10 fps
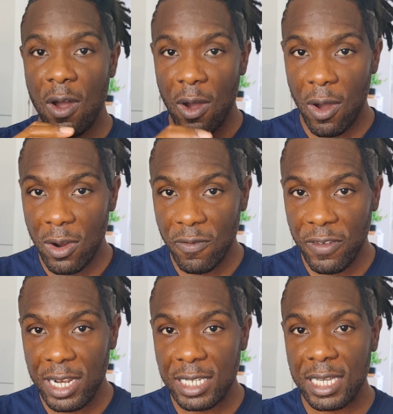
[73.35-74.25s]
on
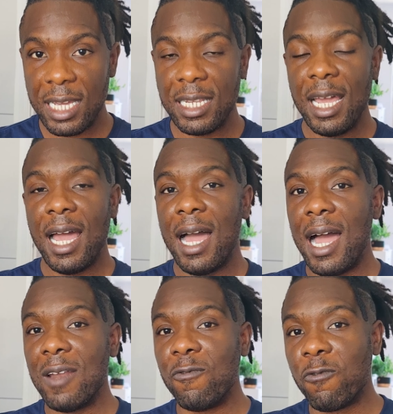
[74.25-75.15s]
Vinted
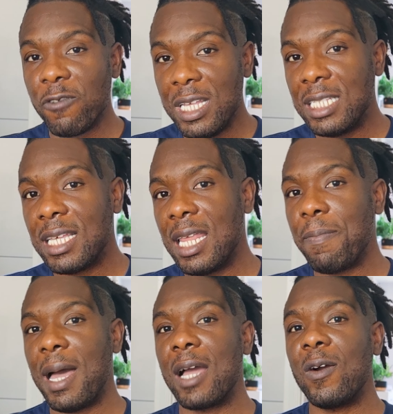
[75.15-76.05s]
and resell it
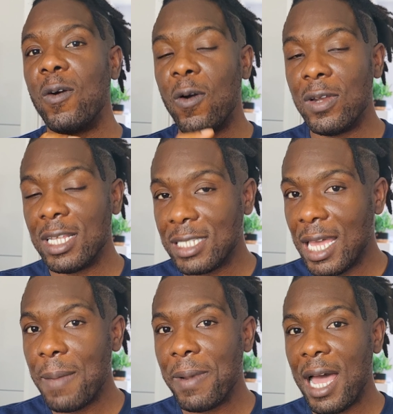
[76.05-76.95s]
back on the
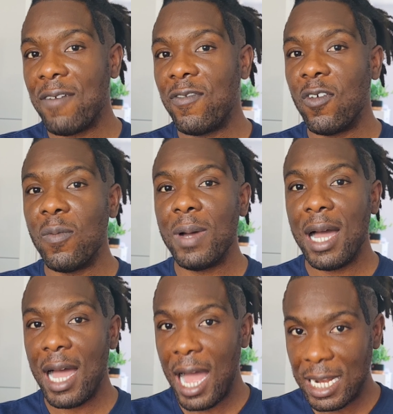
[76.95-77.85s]
same platform
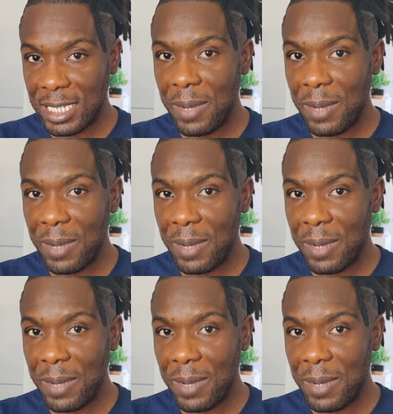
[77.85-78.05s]
at a